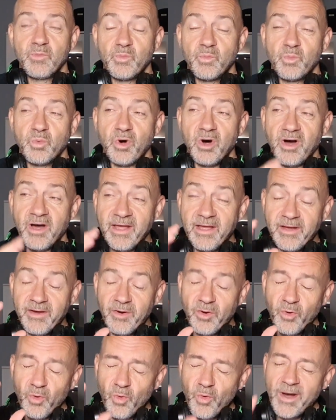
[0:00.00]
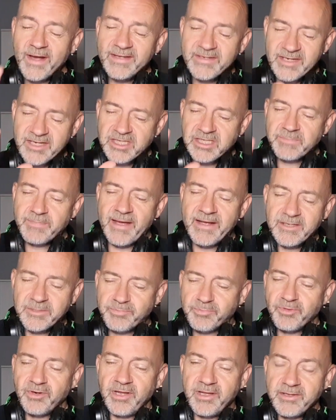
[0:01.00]
what I always
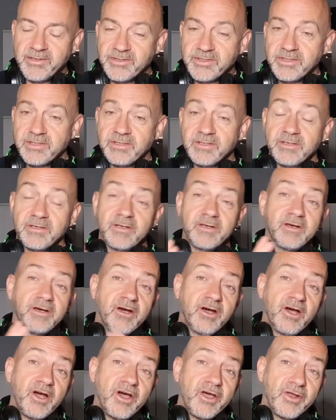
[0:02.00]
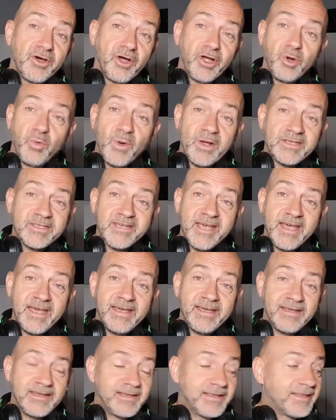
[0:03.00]
expect brilliance, and I always get
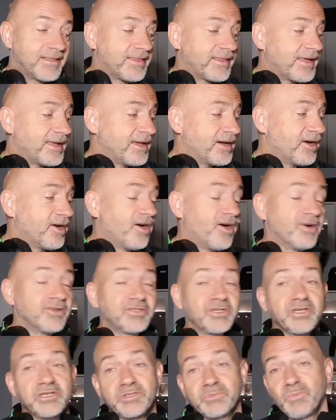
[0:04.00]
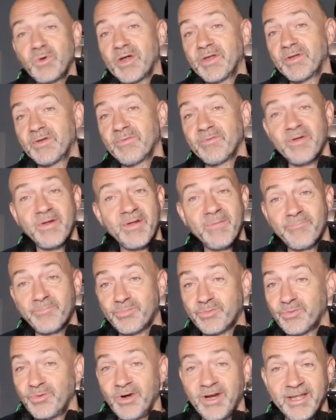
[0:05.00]
it. They are just one
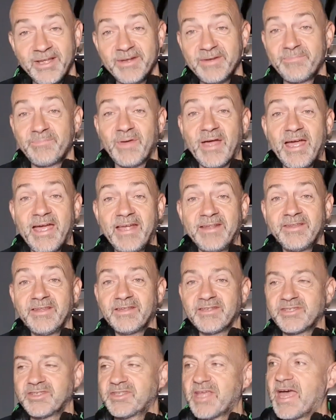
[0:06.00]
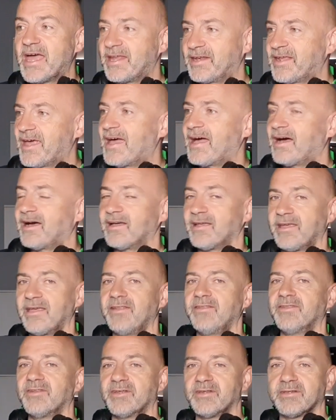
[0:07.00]
brilliant band that stand out
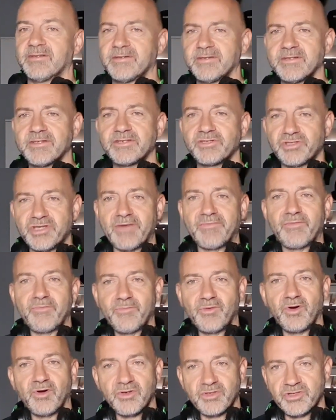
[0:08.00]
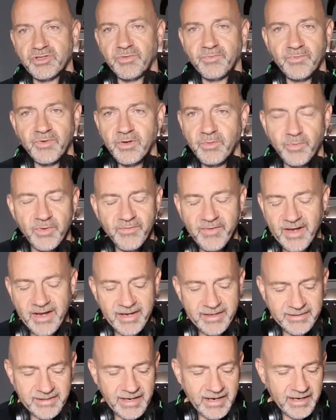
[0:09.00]
in the southern rock genre
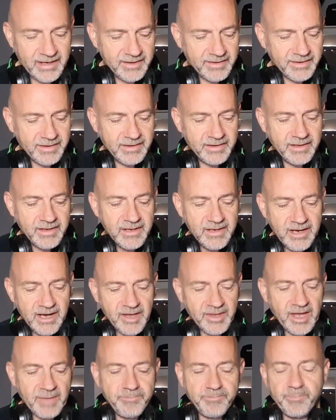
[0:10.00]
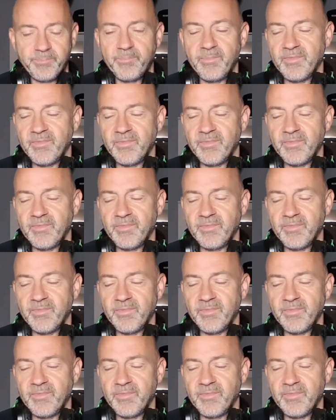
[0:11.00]
without a doubt and they